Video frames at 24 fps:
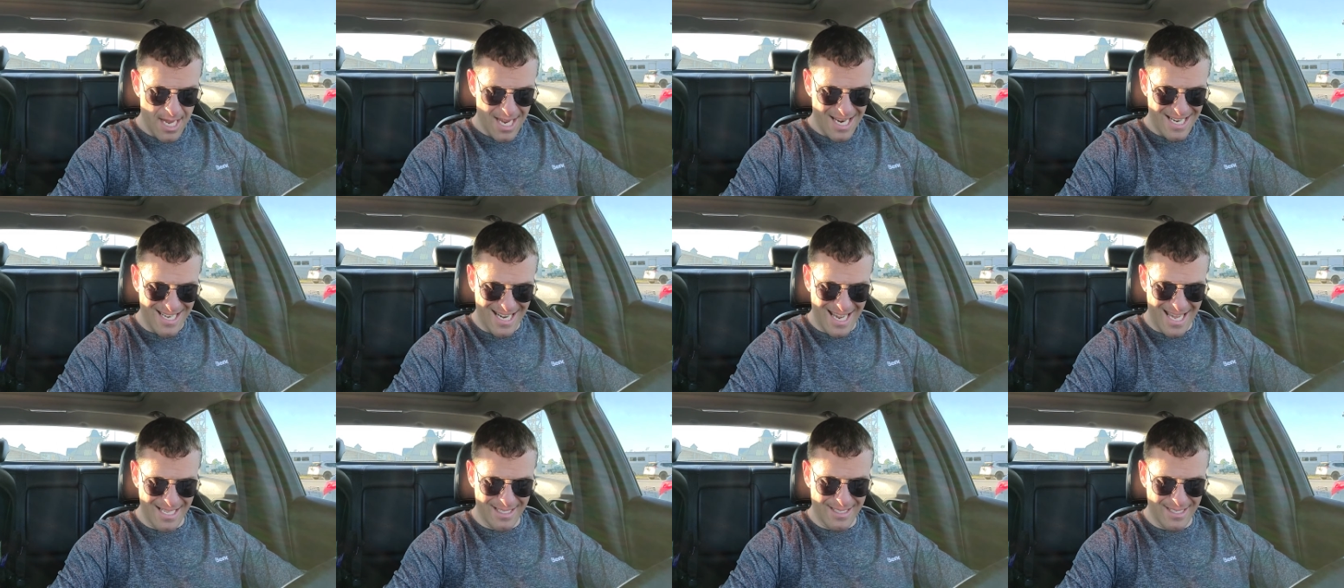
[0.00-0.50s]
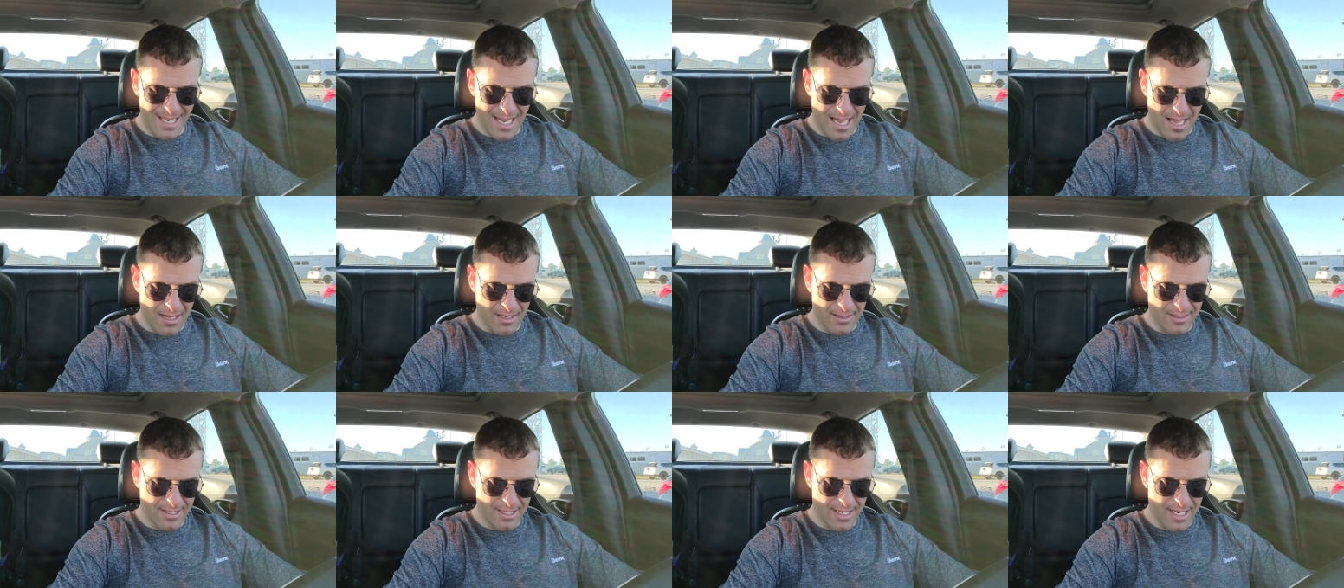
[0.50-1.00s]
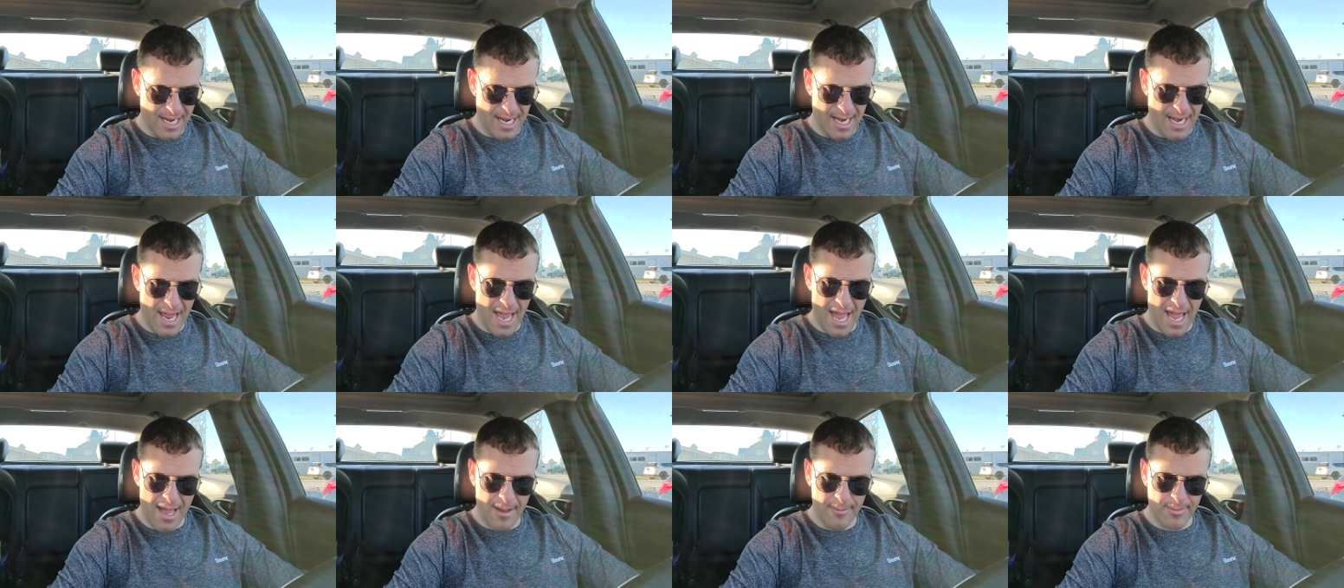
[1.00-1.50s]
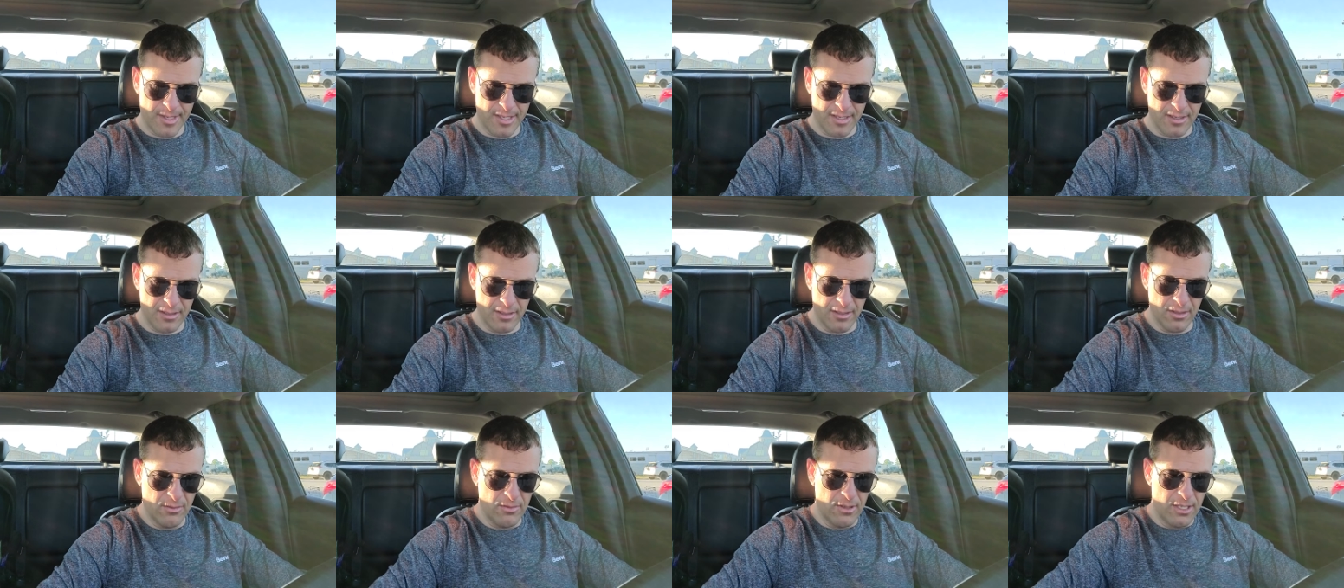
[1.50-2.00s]
Nancy Allison, an
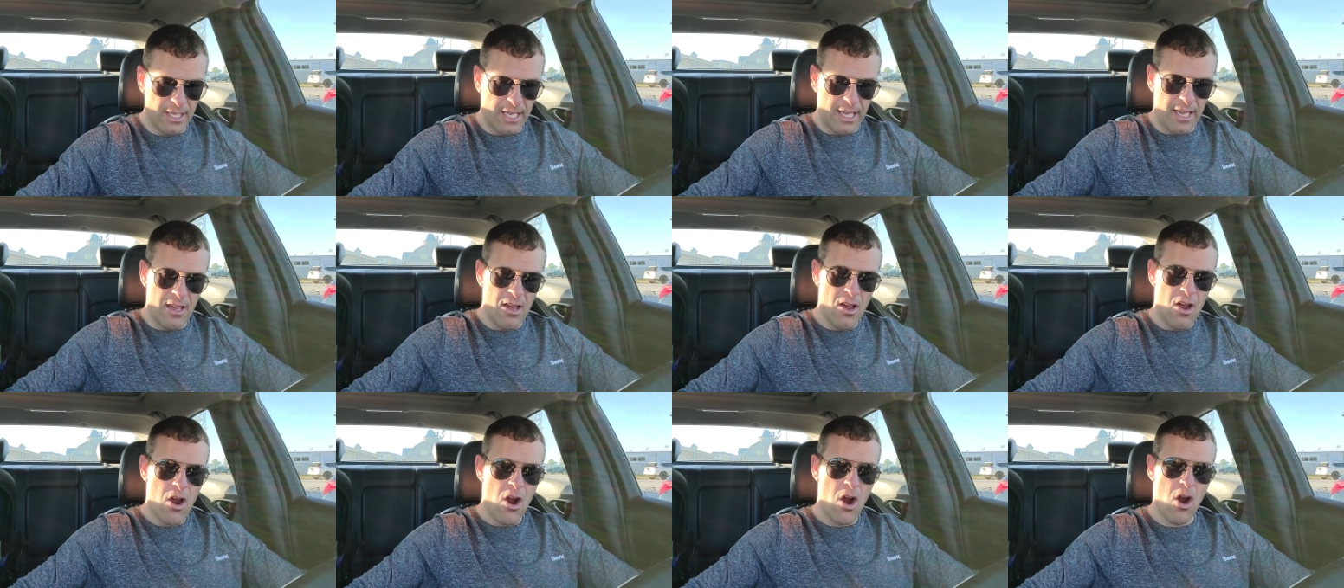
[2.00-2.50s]
absolutely